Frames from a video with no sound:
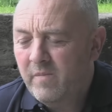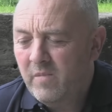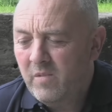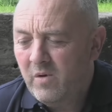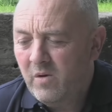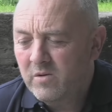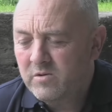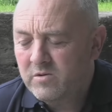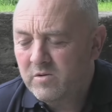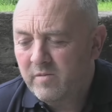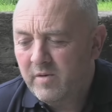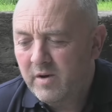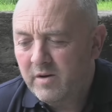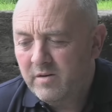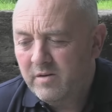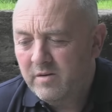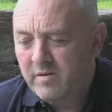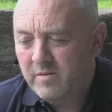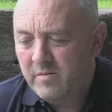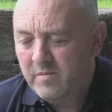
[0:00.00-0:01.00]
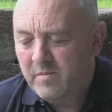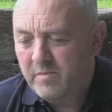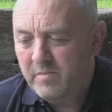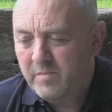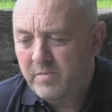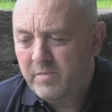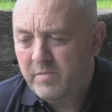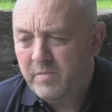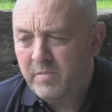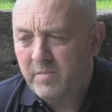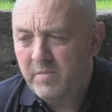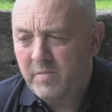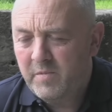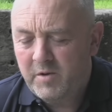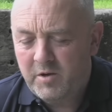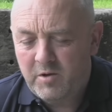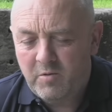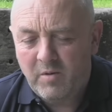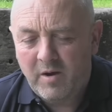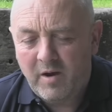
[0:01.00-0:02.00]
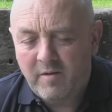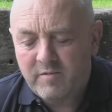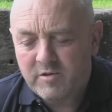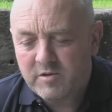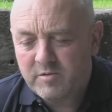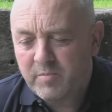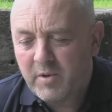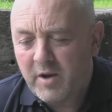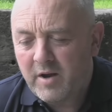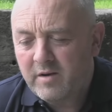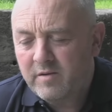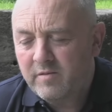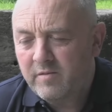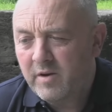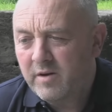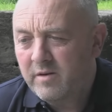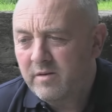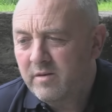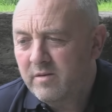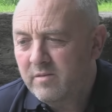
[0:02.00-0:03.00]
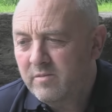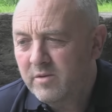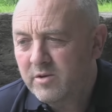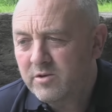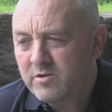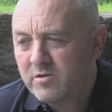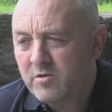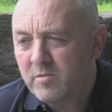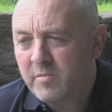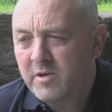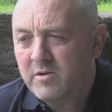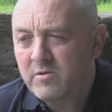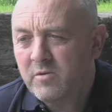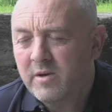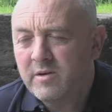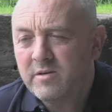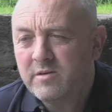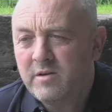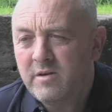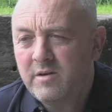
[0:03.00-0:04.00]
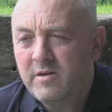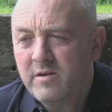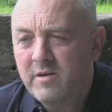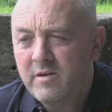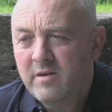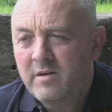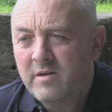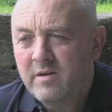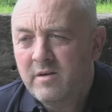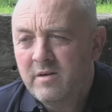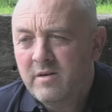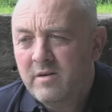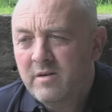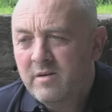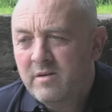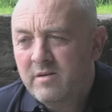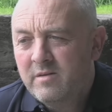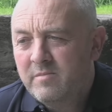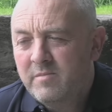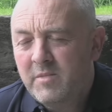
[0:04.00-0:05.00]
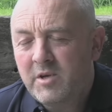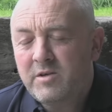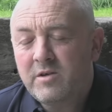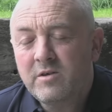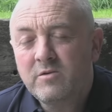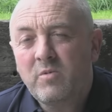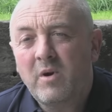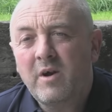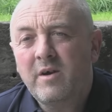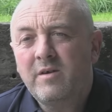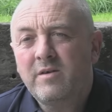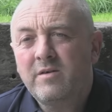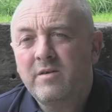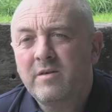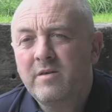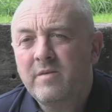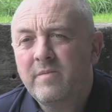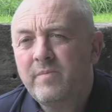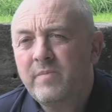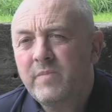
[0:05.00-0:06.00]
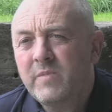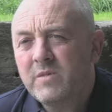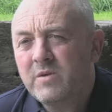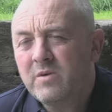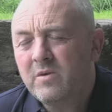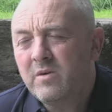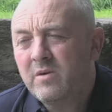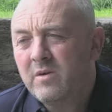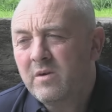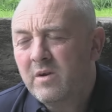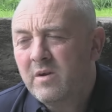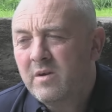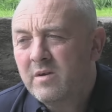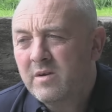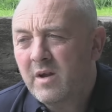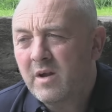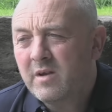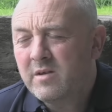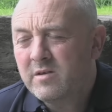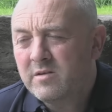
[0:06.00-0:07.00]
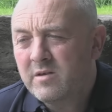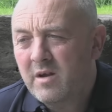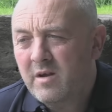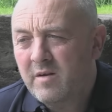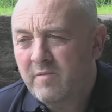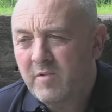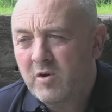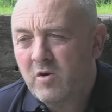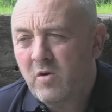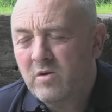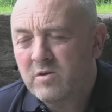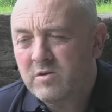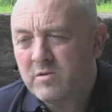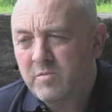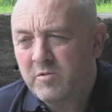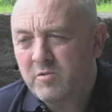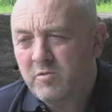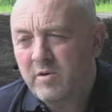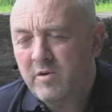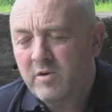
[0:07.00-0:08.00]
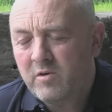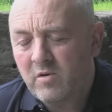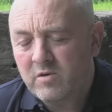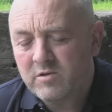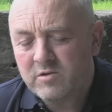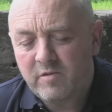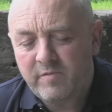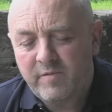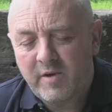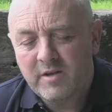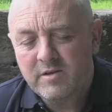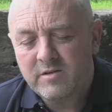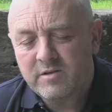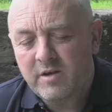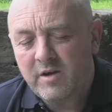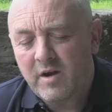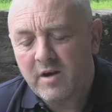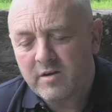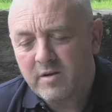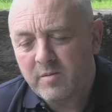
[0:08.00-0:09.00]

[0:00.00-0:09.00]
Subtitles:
Also, then you will have a spread which could be 20 meters wide. So that is the cost between cost of fencing that